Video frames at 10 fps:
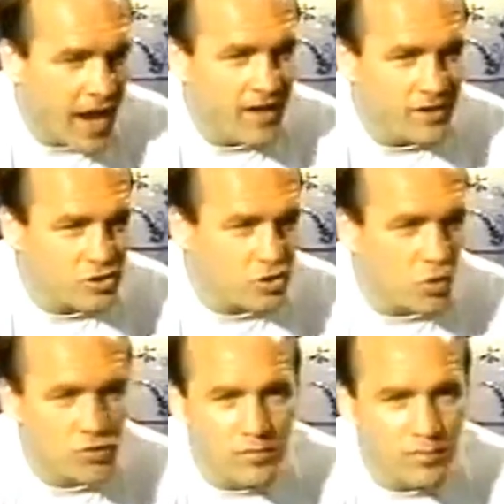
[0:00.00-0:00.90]
head and
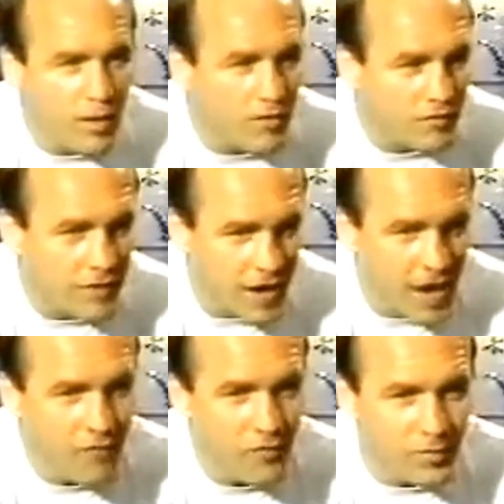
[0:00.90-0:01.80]
shoulders above
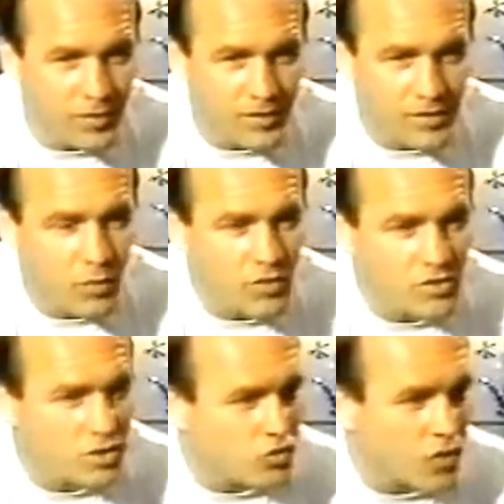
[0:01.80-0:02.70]
everybody. There
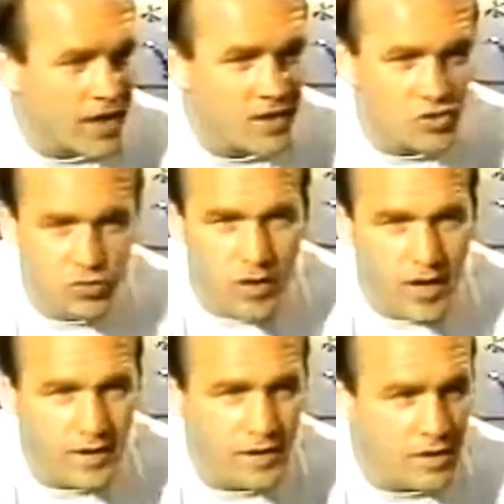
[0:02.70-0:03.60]
wasn't a greater
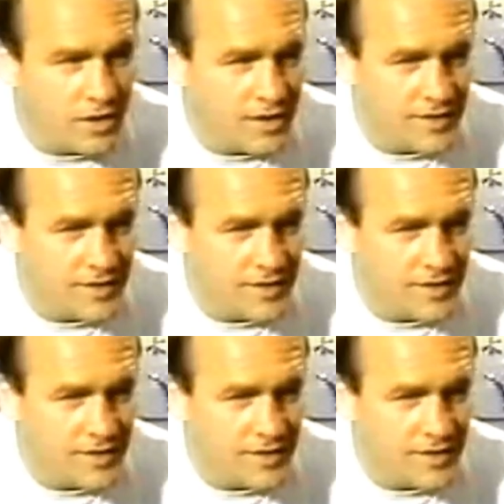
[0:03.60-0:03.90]
trainer,